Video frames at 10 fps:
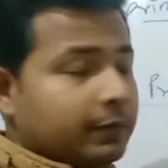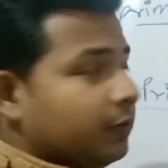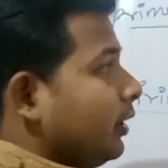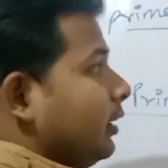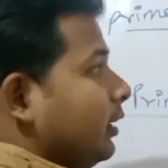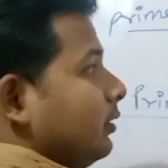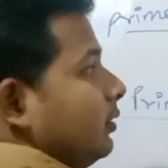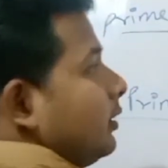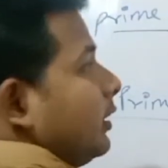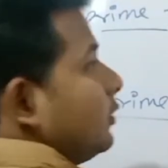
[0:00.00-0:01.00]
25
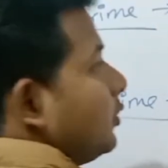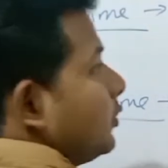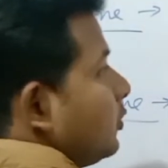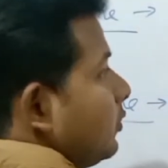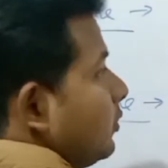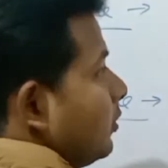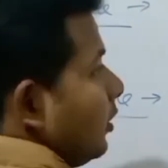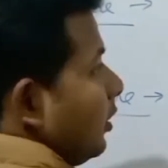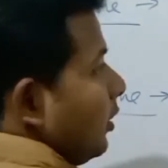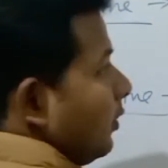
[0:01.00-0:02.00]
and 49. That is
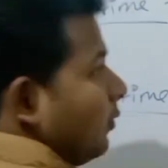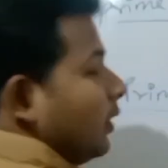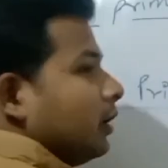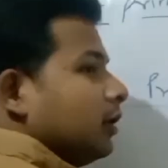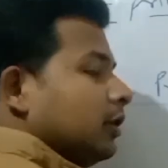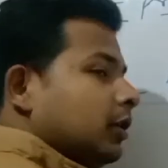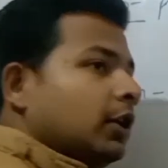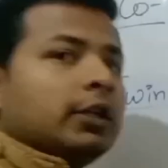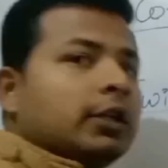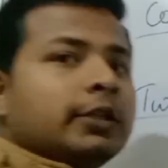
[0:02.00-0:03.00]
also
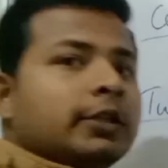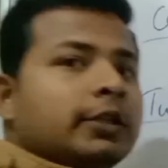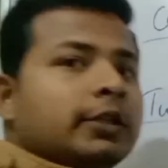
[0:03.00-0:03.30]
1.